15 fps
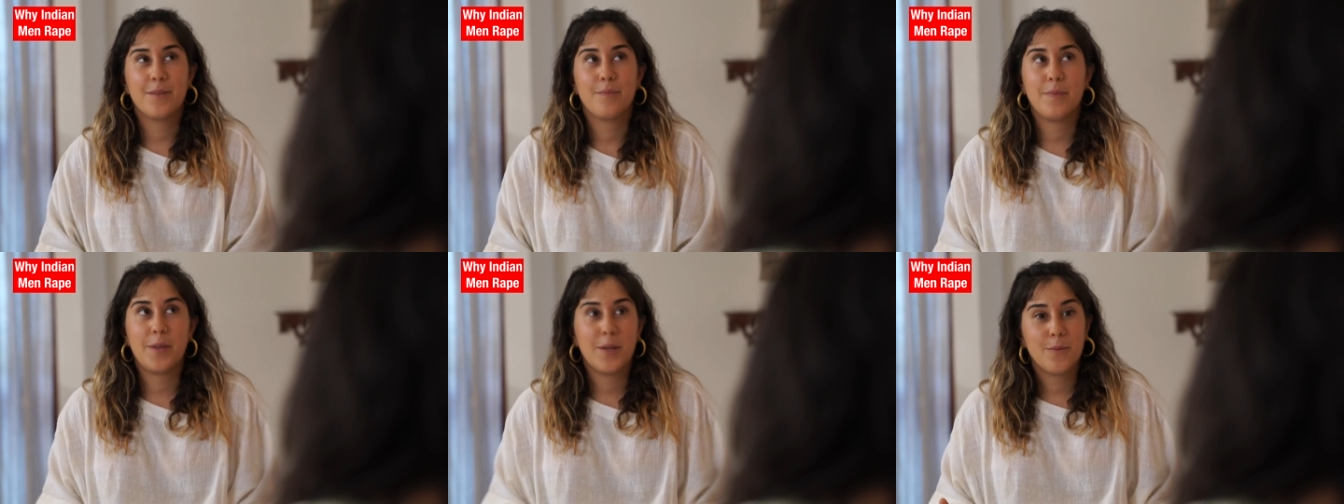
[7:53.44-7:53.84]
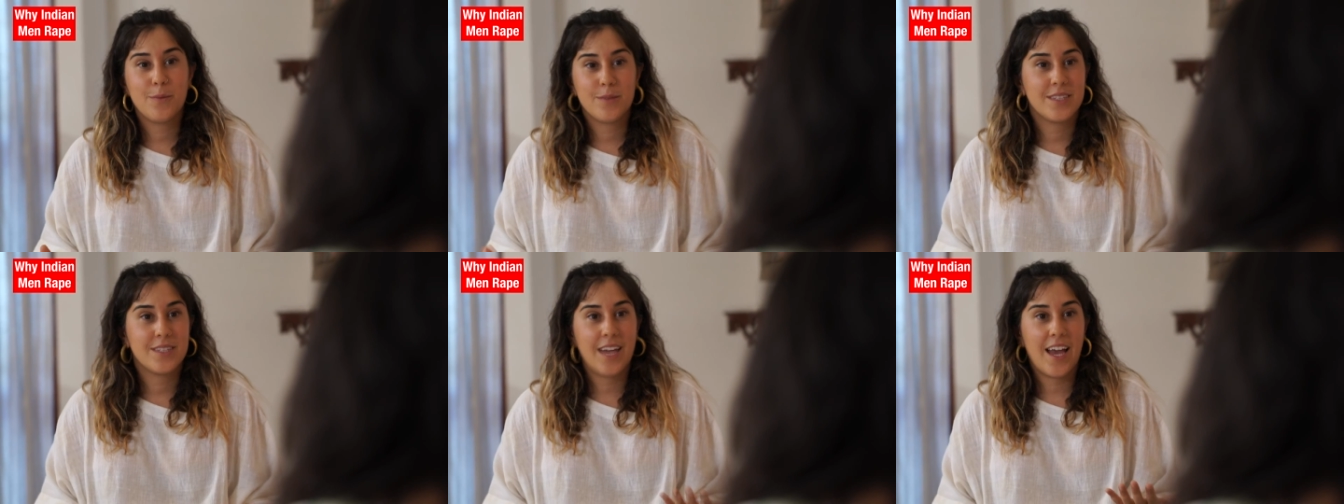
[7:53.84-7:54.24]
for me
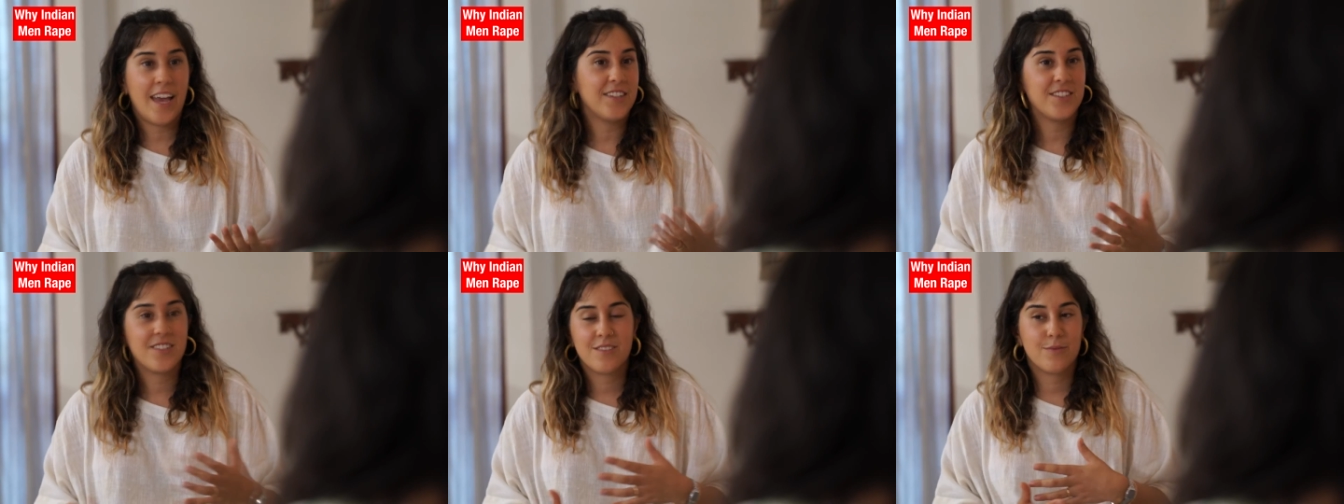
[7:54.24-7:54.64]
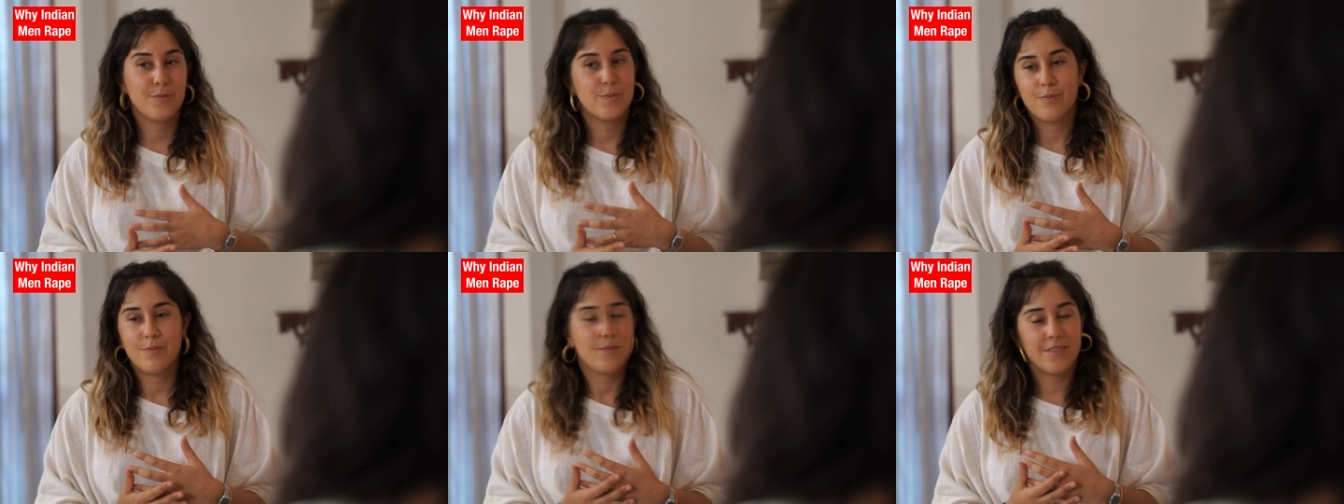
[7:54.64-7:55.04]
was, I
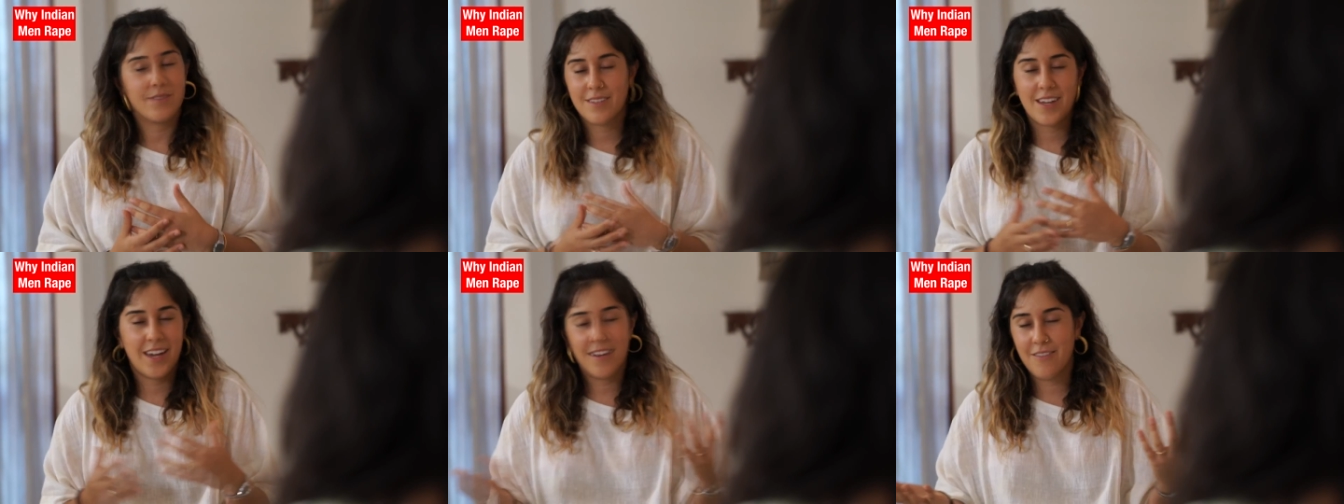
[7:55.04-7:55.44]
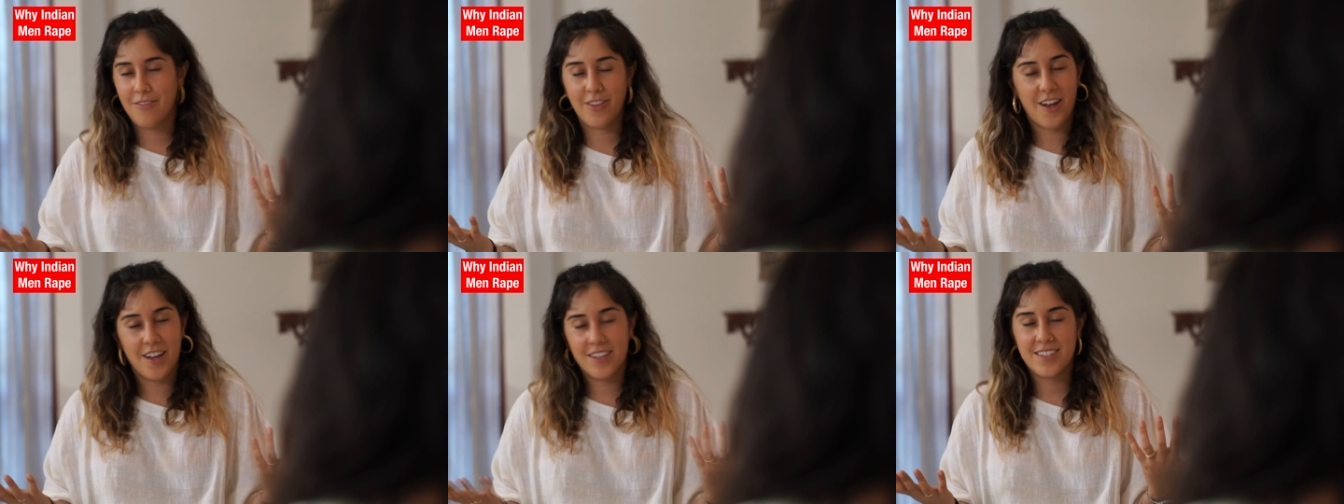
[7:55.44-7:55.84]
just kind
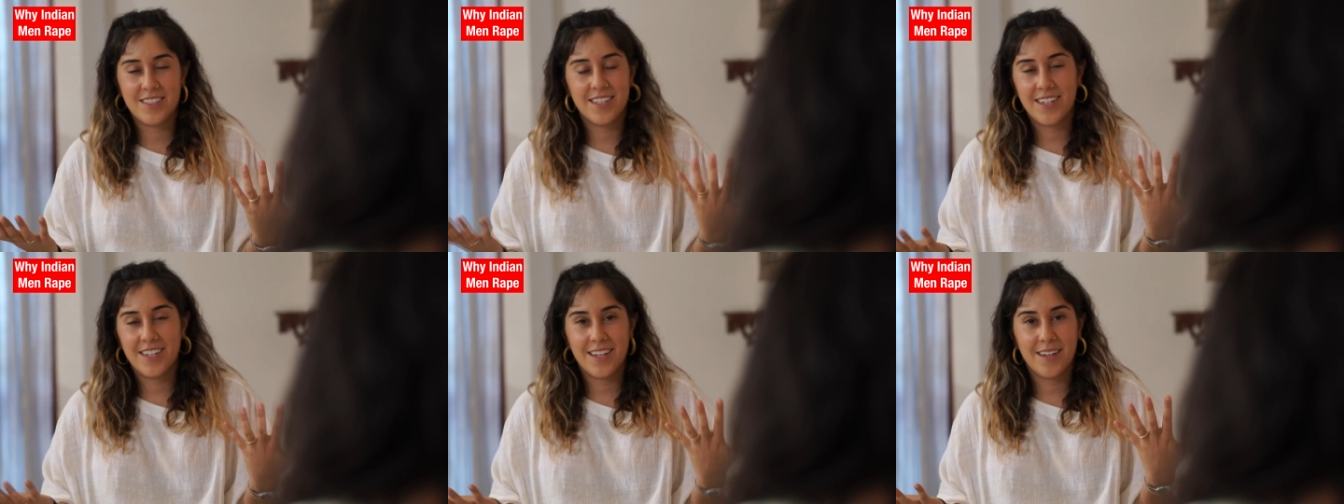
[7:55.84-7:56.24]
of lost it.